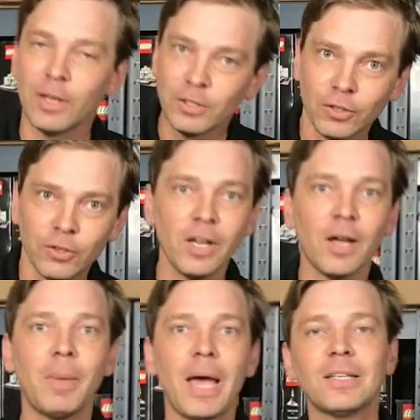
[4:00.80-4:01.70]
So I scurry
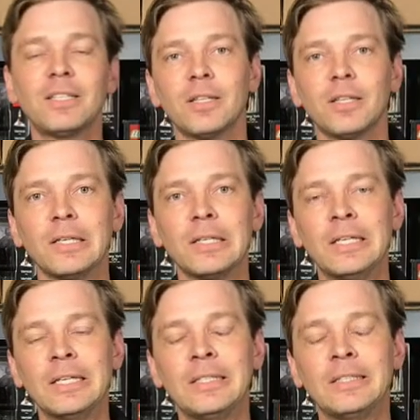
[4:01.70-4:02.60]
on back to the
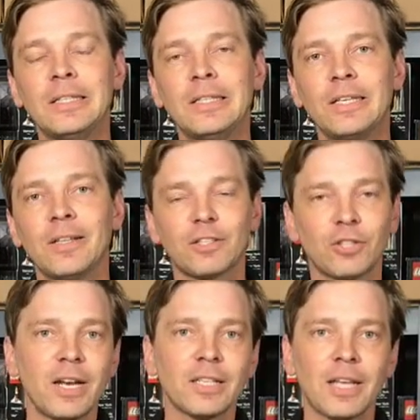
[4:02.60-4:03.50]

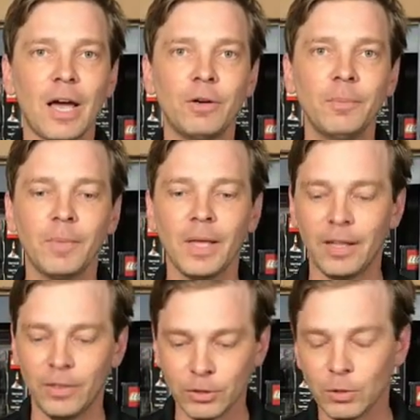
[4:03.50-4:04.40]
electronics counter,
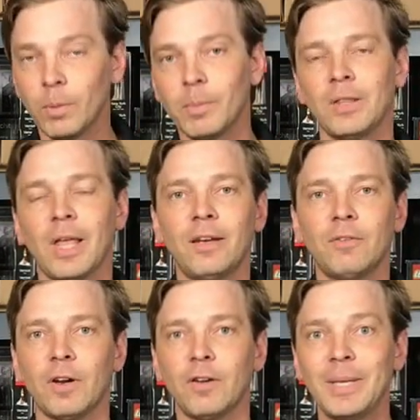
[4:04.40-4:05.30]
and there's a woman in line
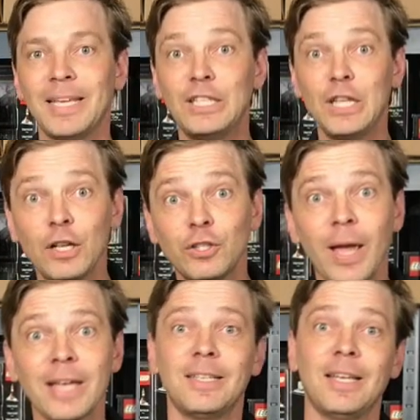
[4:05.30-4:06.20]
in front of me, and she also
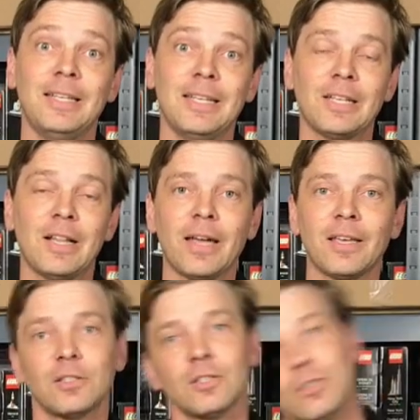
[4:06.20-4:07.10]
has an NES Classic.